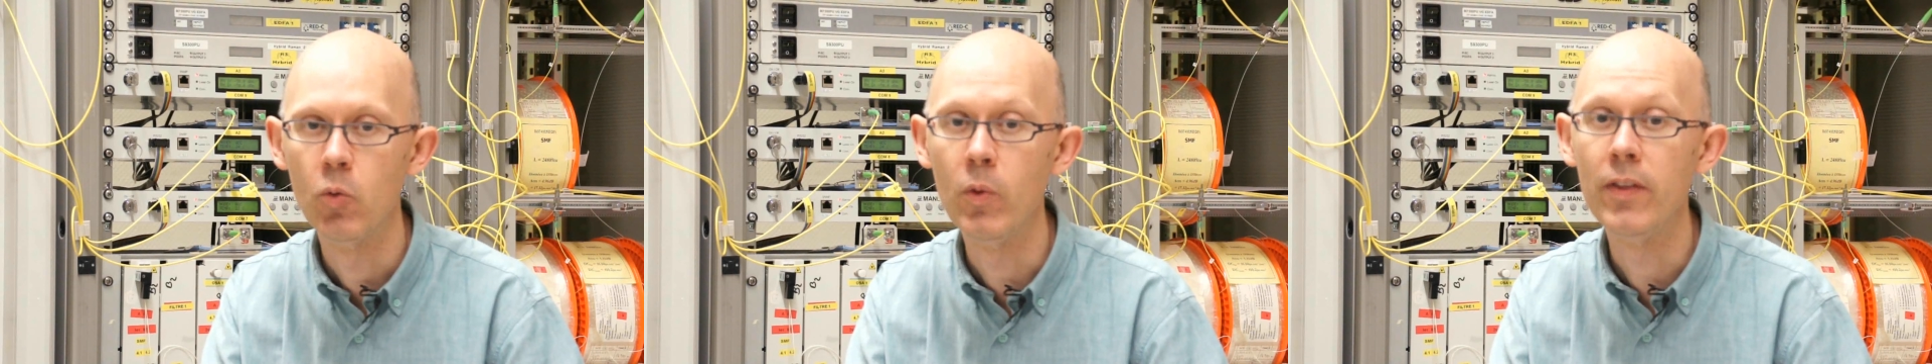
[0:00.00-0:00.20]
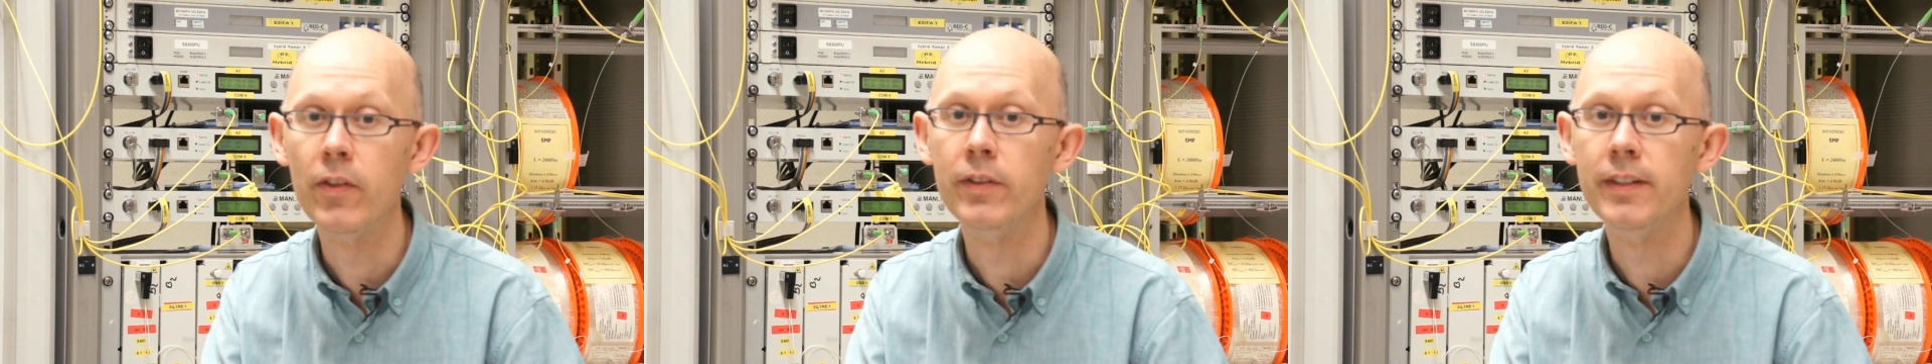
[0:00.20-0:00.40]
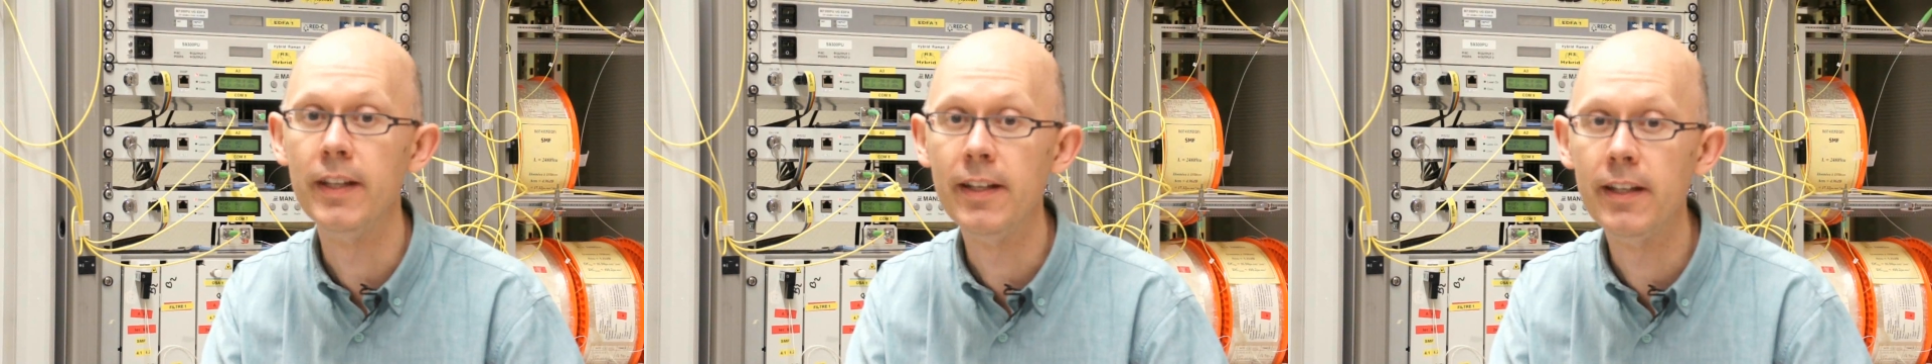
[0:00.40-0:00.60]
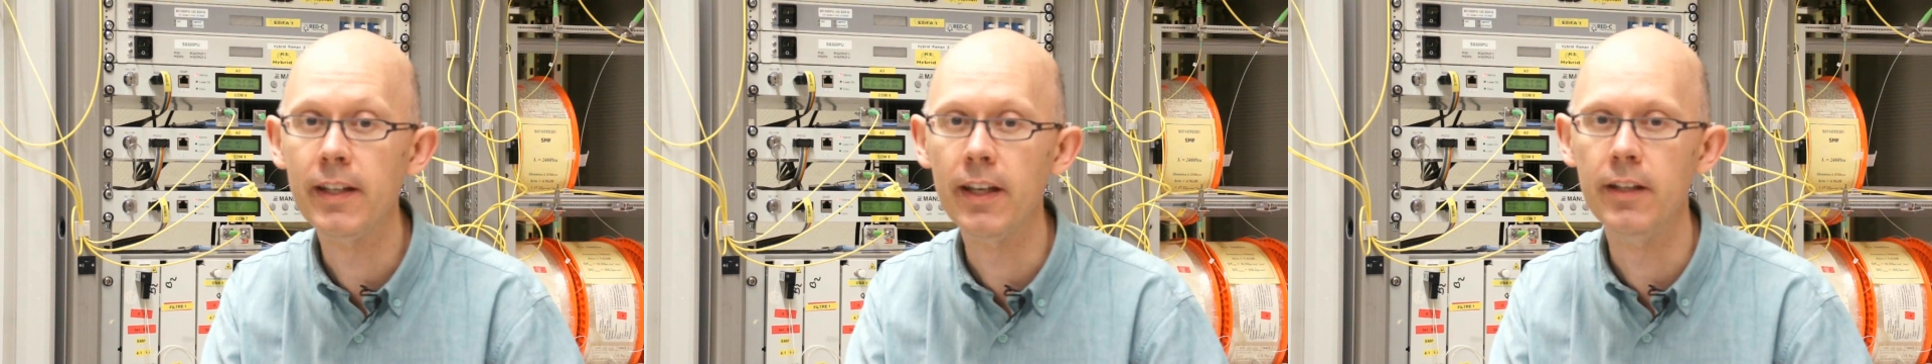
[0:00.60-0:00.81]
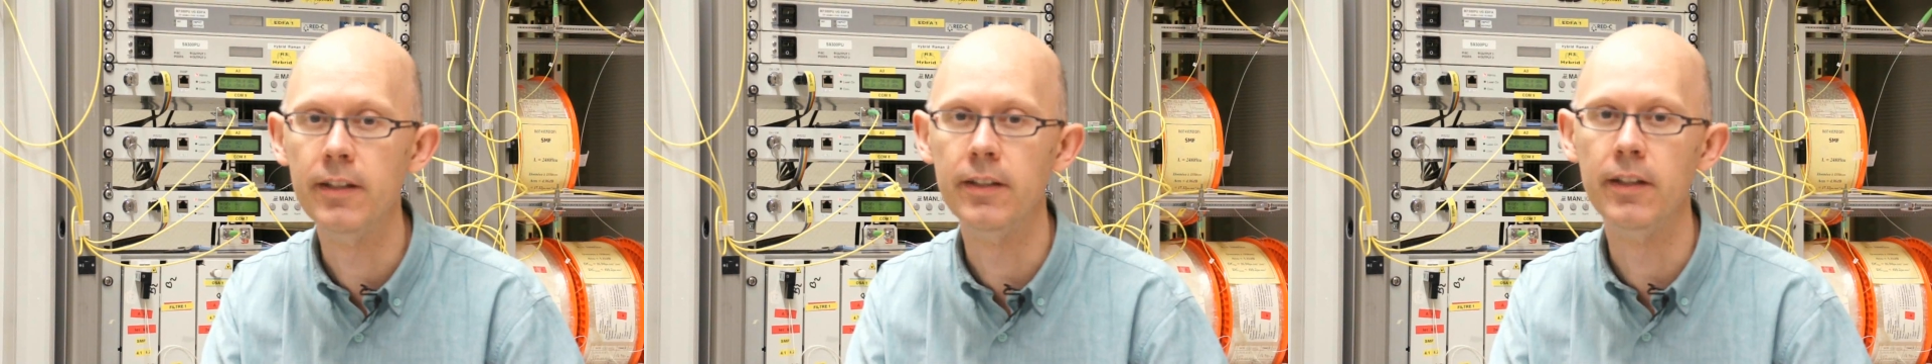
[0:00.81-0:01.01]
with a
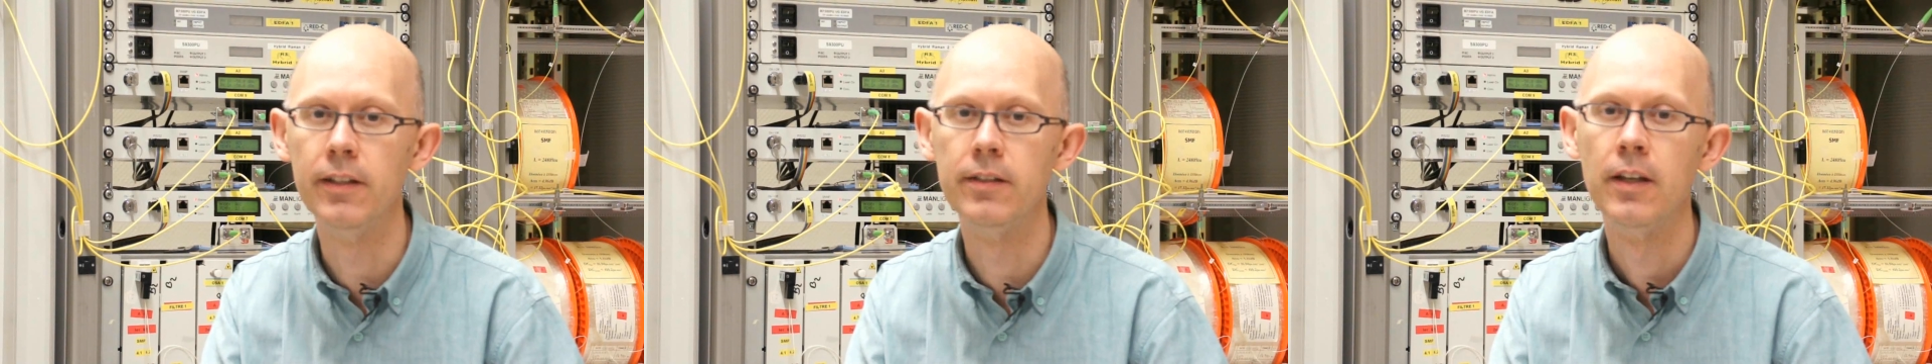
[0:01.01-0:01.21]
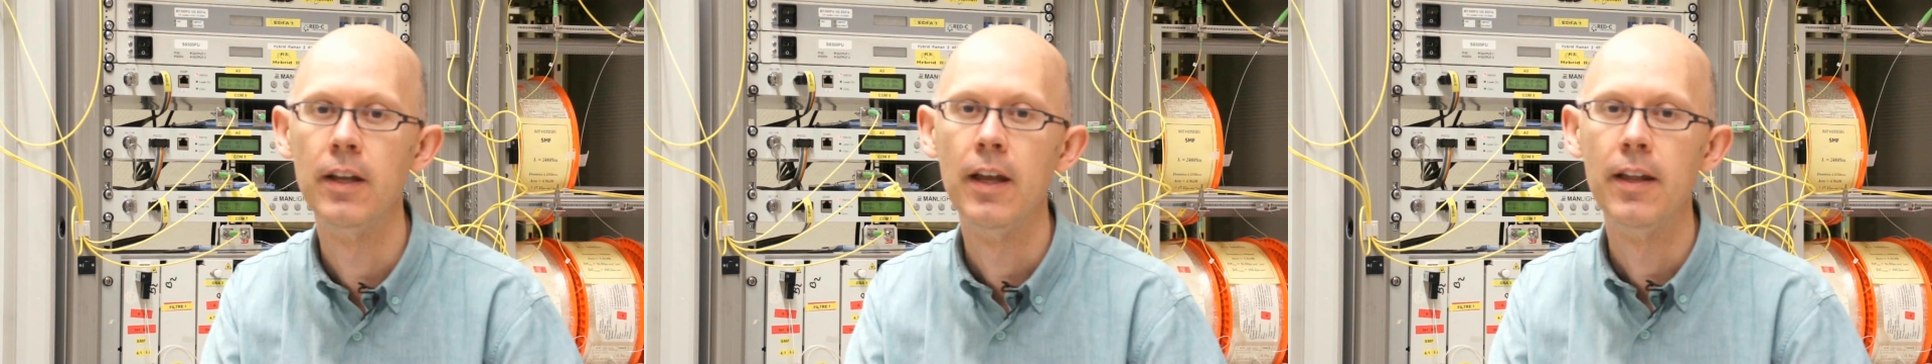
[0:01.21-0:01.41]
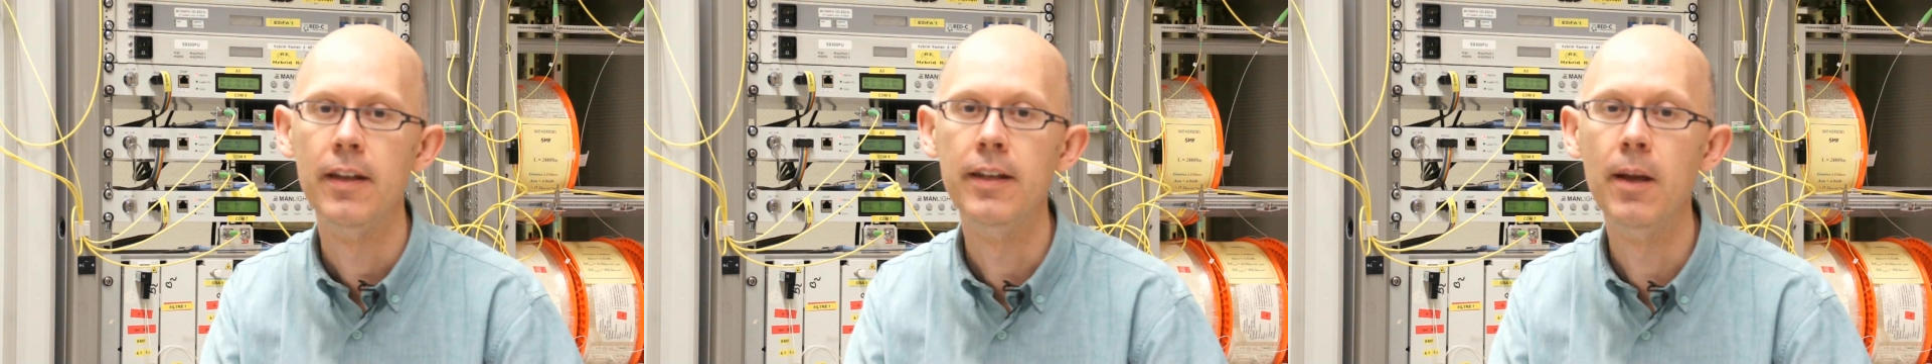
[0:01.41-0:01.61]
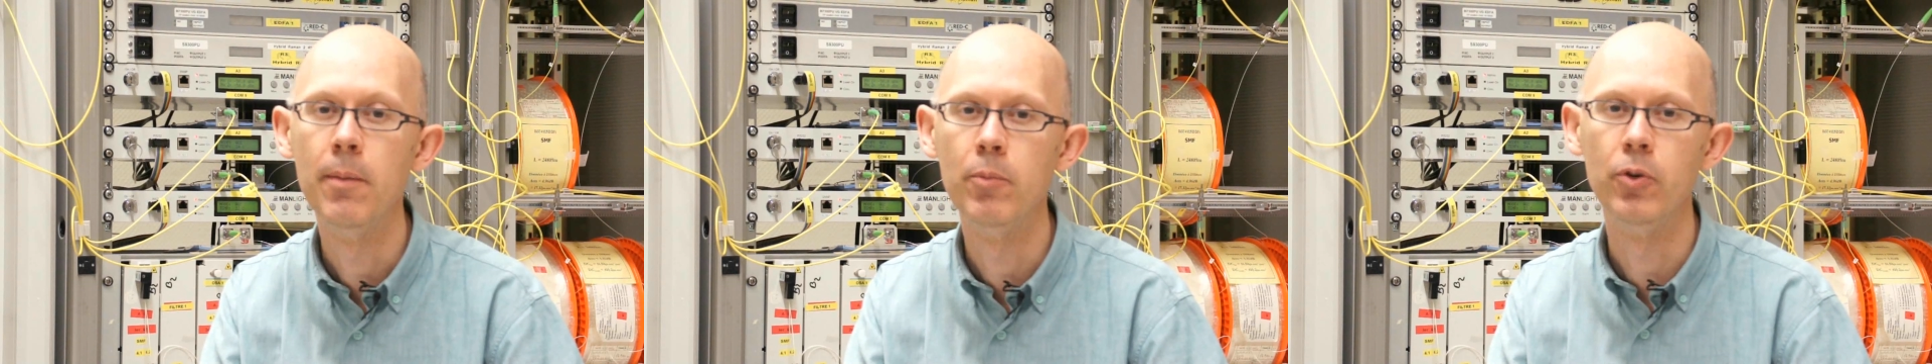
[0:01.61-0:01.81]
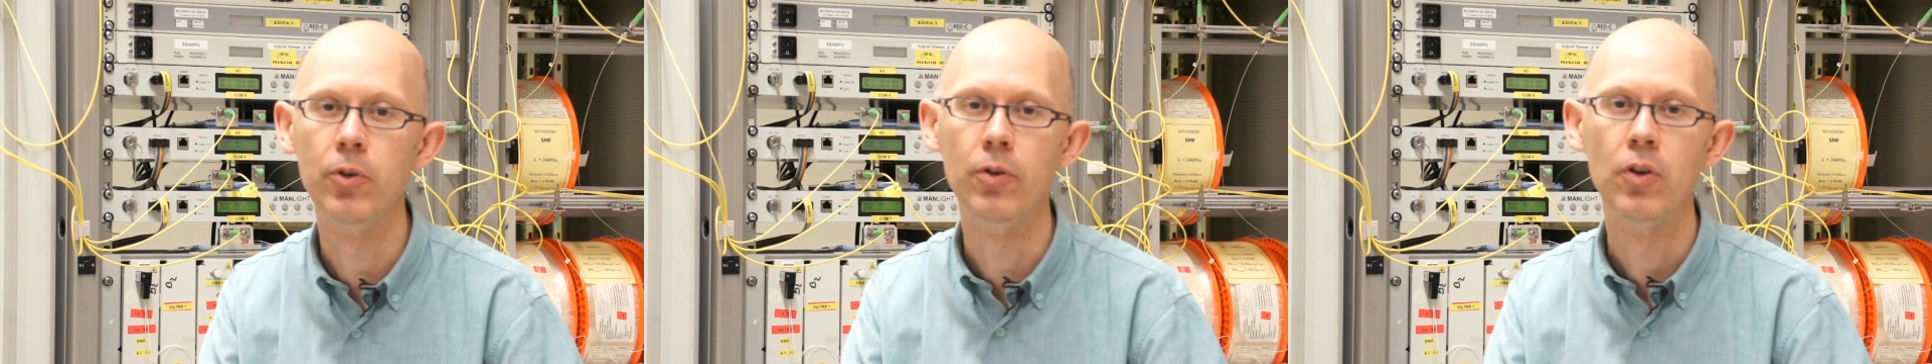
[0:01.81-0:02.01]
dedicated
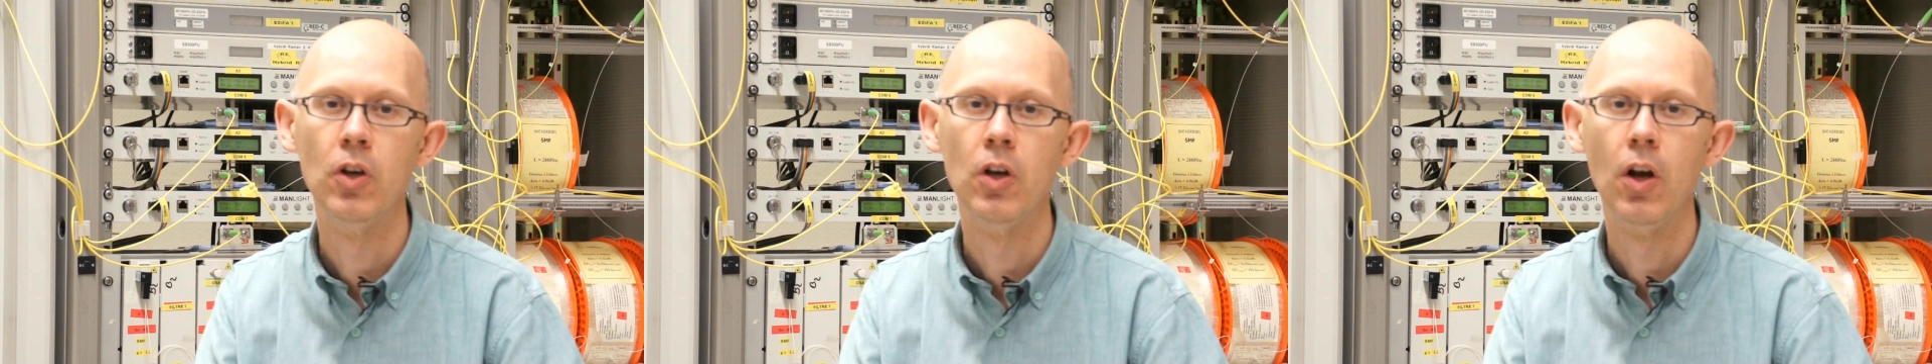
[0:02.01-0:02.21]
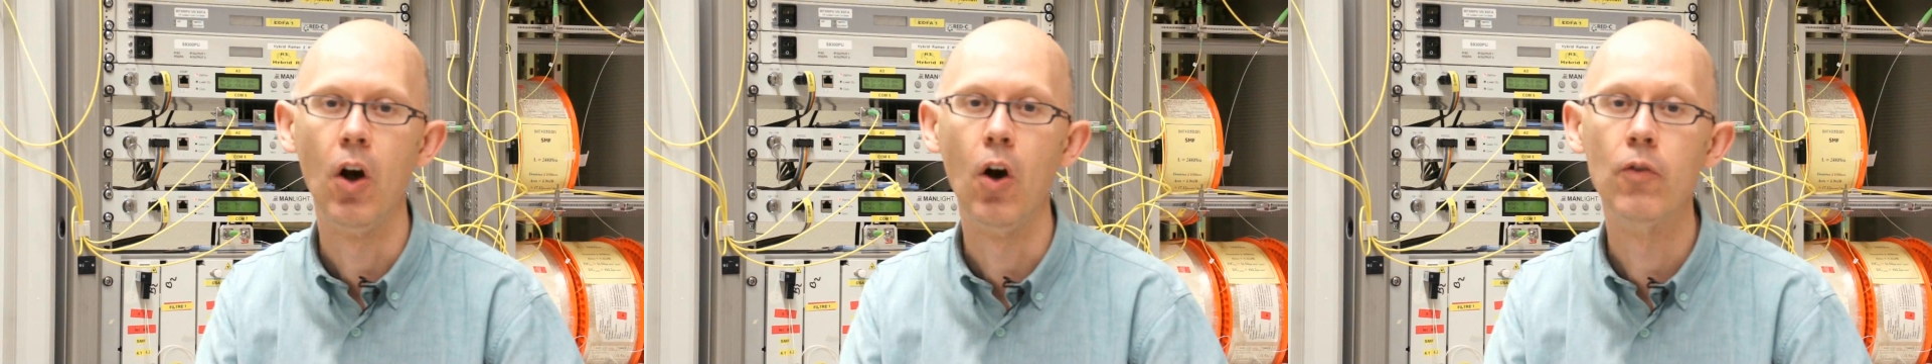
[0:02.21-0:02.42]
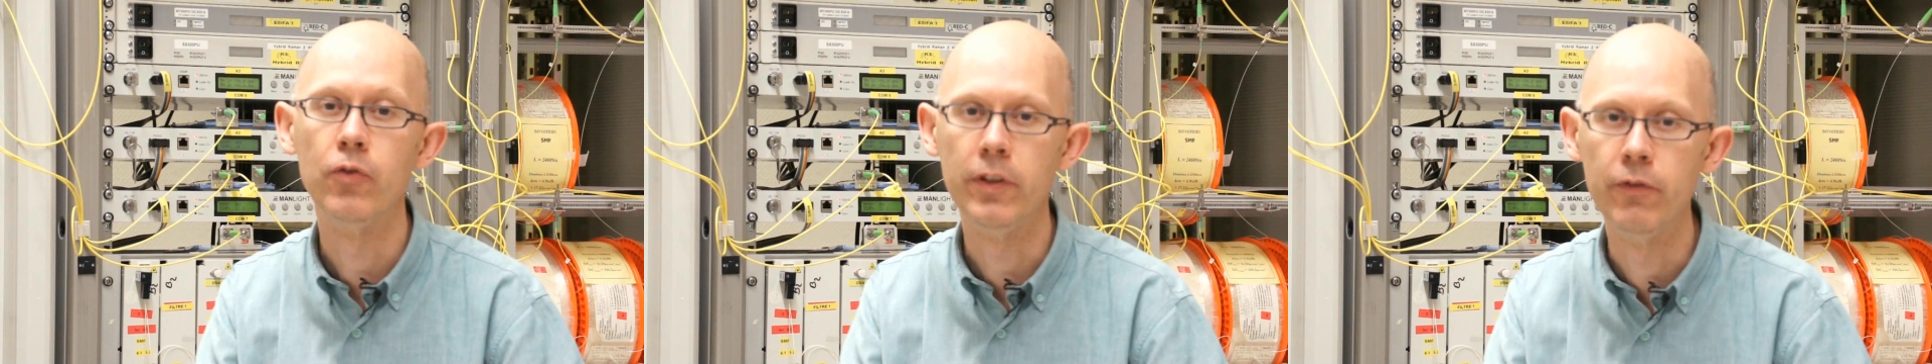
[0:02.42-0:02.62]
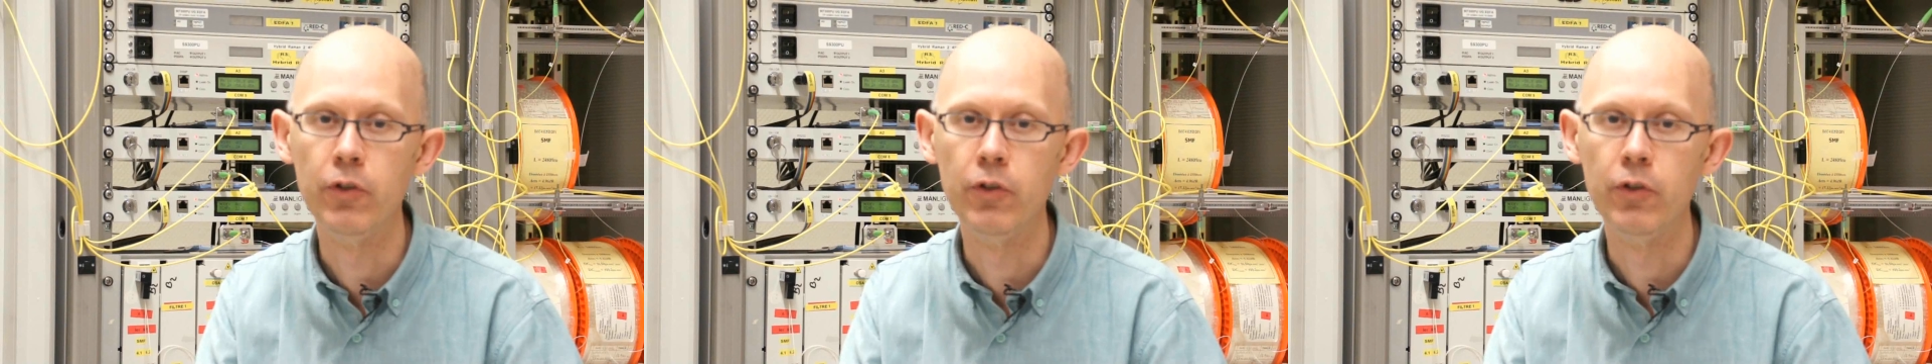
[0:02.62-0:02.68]
number of